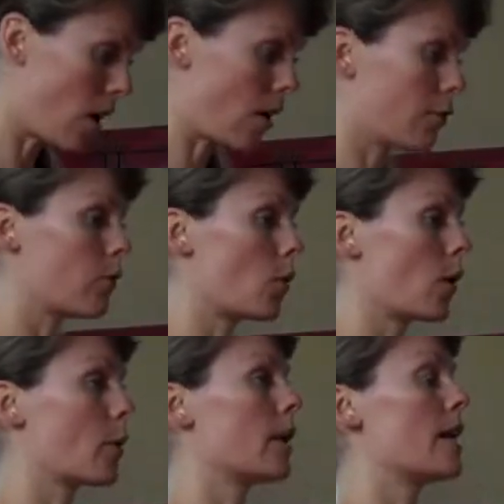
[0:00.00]
heart
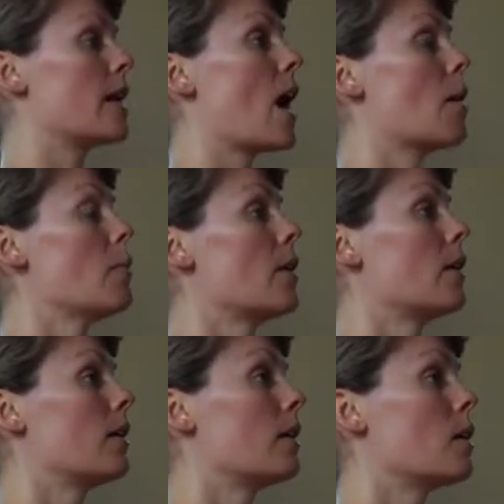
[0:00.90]
forward and
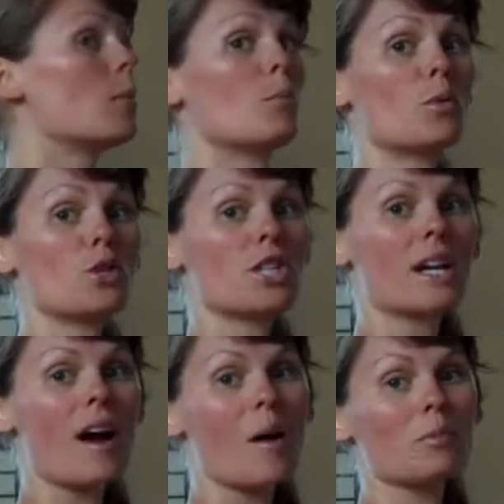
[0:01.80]
up,
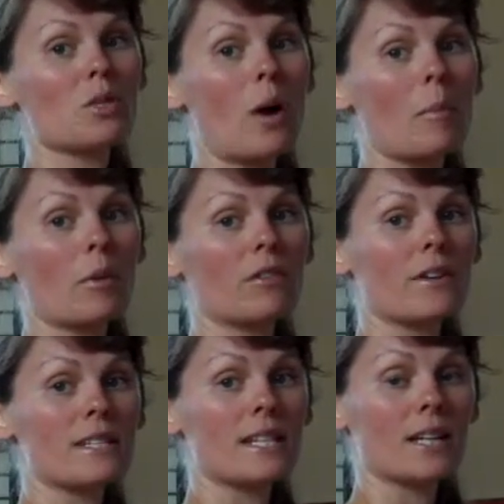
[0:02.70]
pushing up to upward
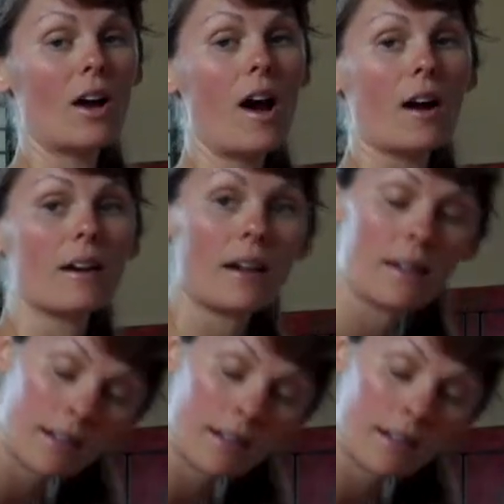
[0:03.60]
facing dog,